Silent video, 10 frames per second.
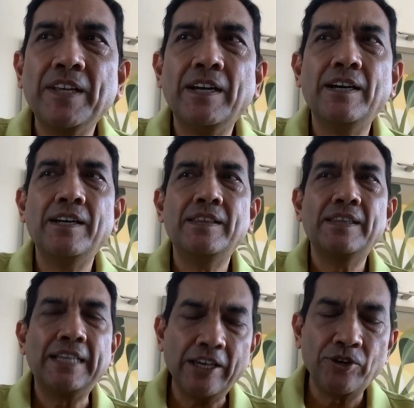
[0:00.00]
Uh,
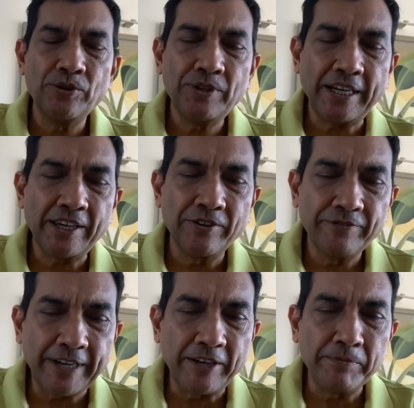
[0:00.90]
thank you. Thank you
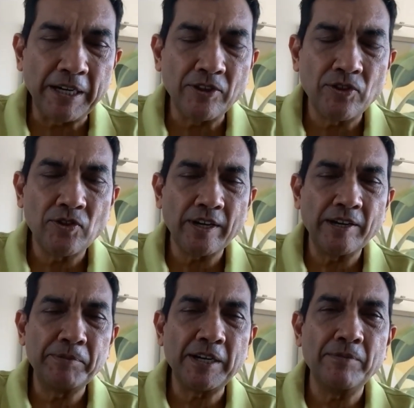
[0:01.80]
very much,
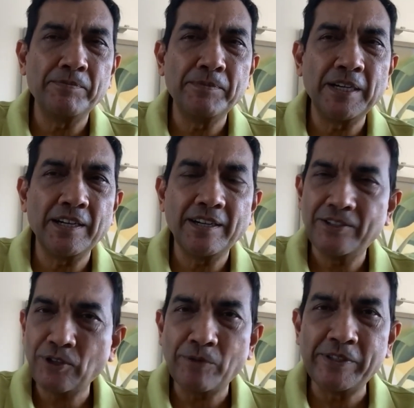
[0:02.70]
Become uh, uh,
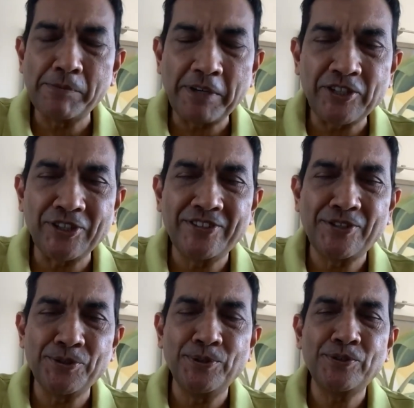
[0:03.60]
it's always a pleasure
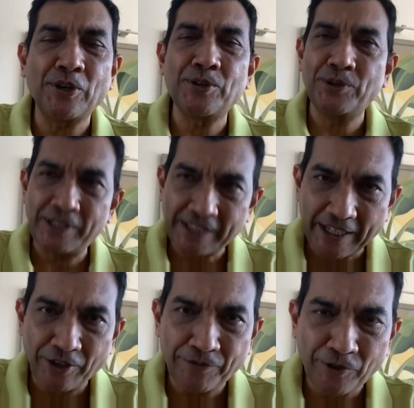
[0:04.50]
to talk to you, and thank
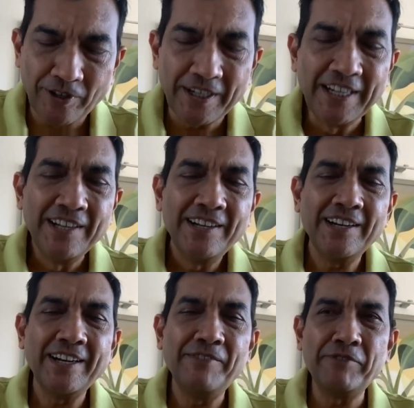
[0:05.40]
you for
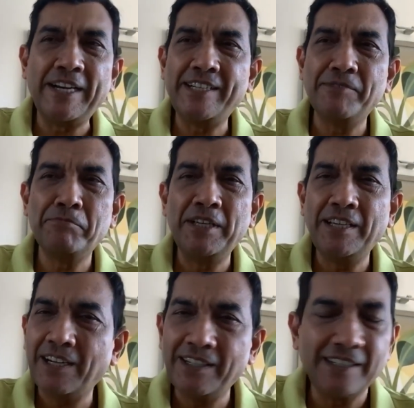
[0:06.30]
inviting me.
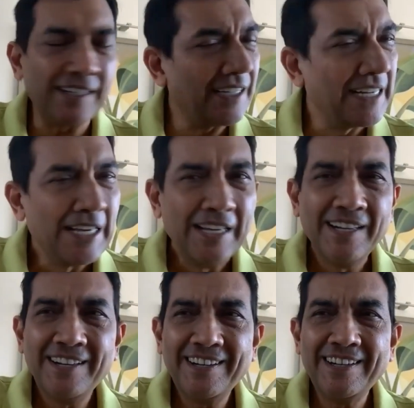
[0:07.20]
And
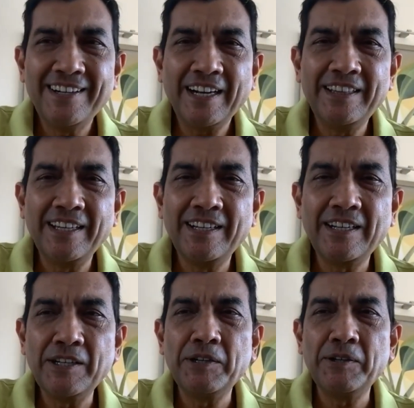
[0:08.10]
I think
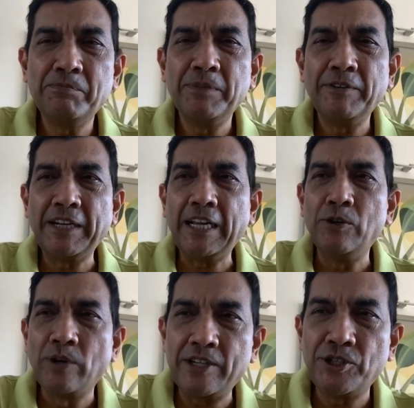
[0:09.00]
when I
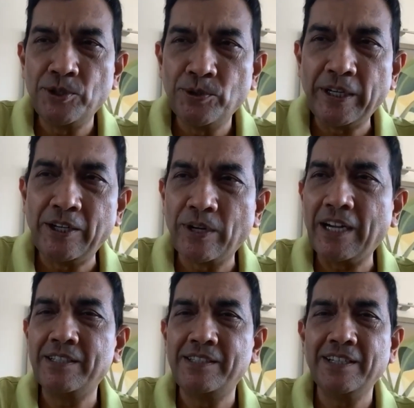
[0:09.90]
look at you and look
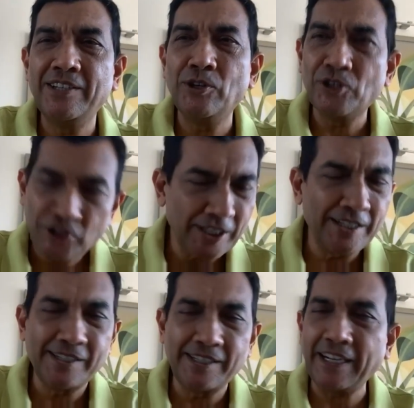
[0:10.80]
at your
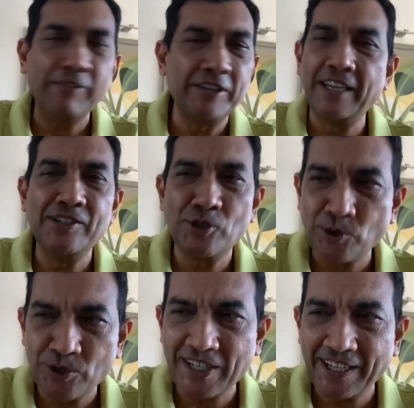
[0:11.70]
shirt, everything is
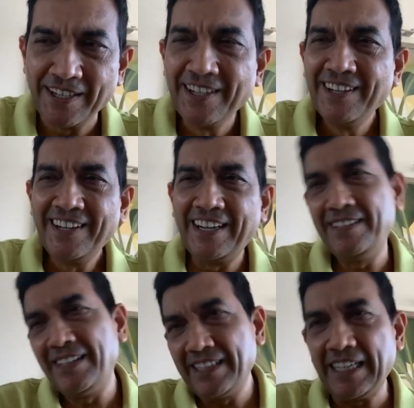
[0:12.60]
rosy,
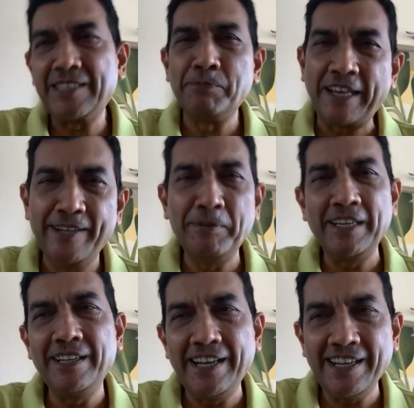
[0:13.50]
and that's making
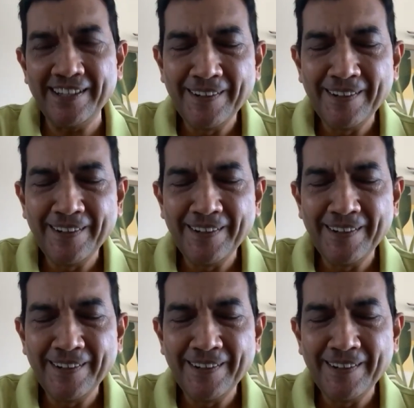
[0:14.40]
me green.